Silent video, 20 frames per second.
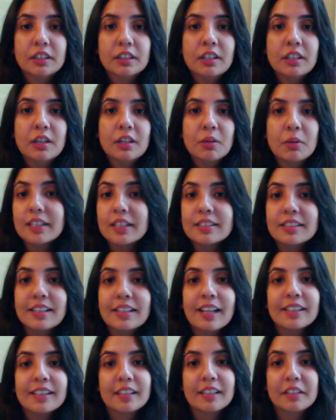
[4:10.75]
What does the
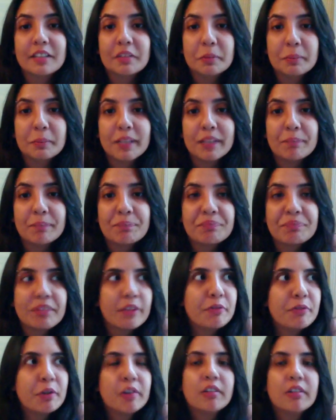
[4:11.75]
next level mean?
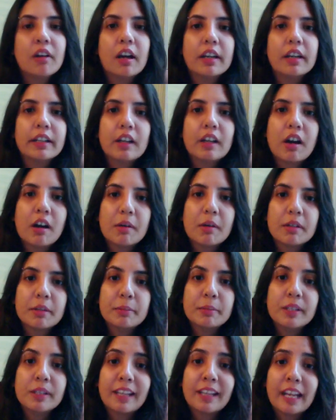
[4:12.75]
If you're not in
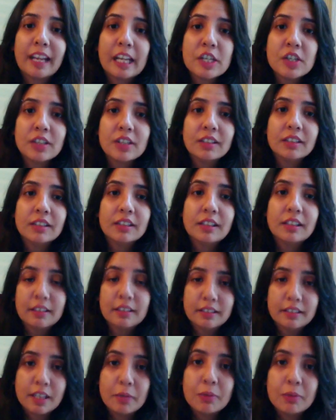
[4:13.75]
communication,
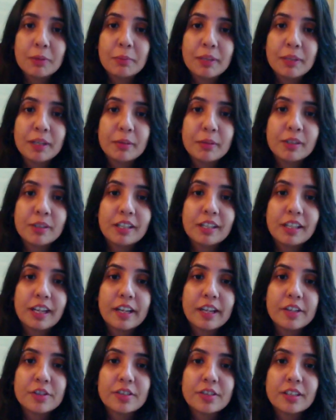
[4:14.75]
there will be
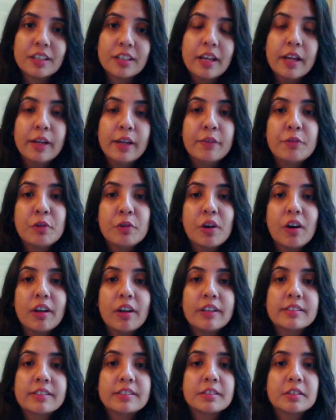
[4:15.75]
communication. If you are
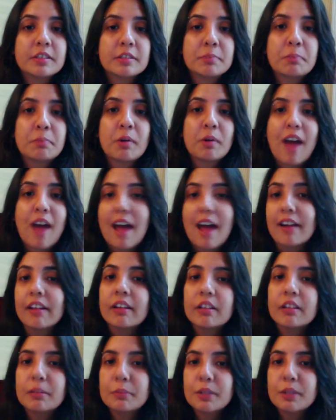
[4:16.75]
in
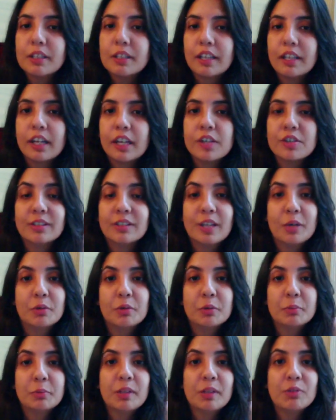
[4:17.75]
sporadic communication, there
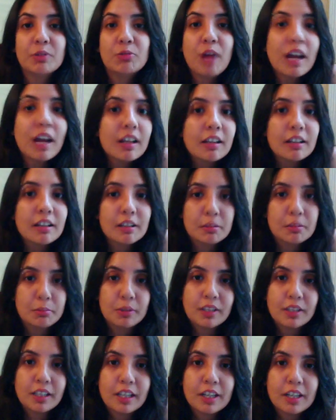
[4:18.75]
will be regular
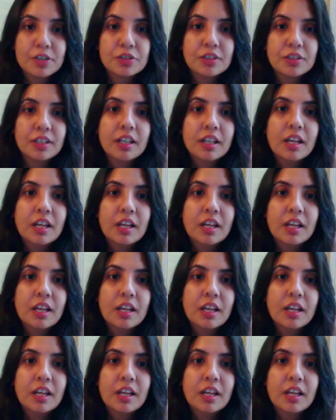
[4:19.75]
communication.